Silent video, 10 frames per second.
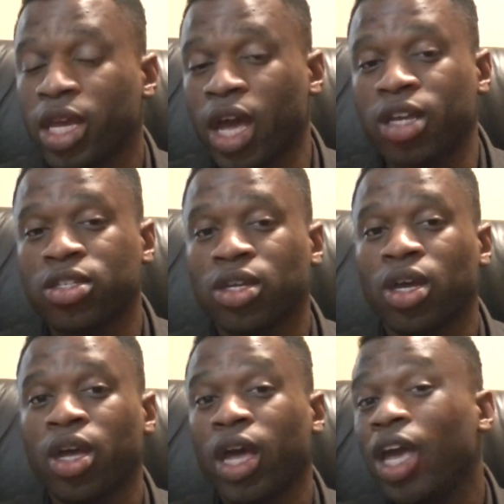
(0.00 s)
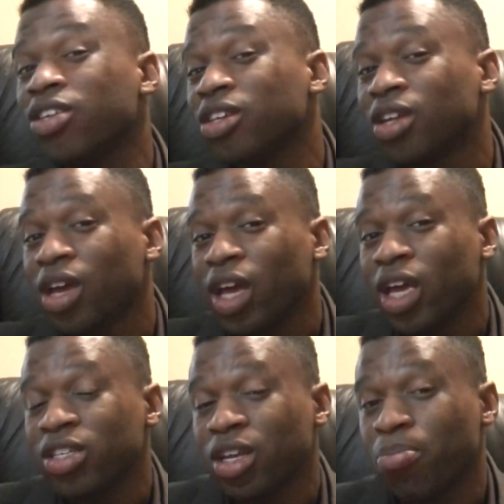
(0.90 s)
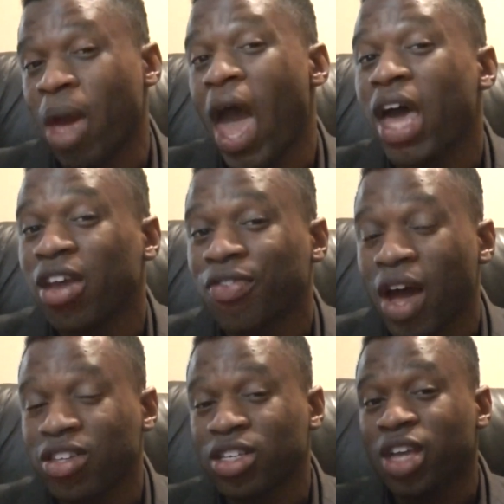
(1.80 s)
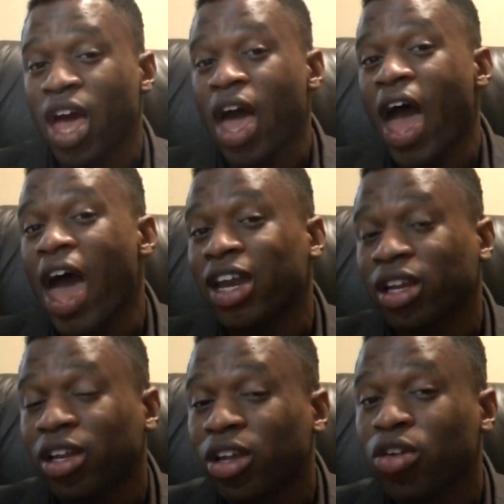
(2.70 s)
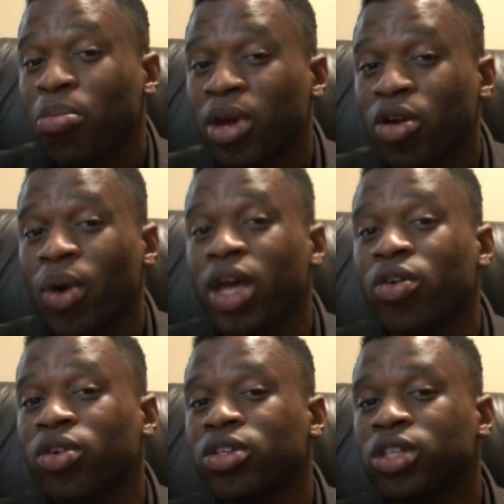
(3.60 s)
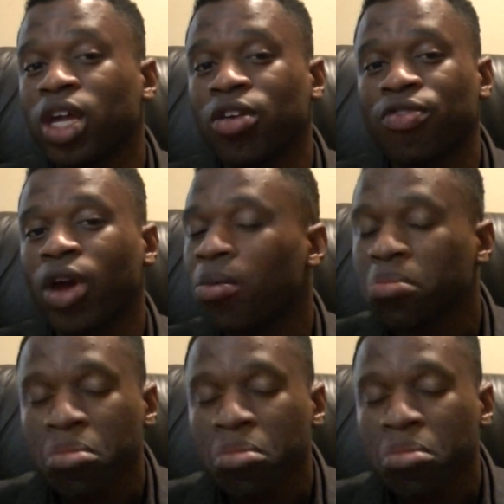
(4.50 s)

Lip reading: Yes. Is it bad if I just had a little bit of weight on a skinny frame?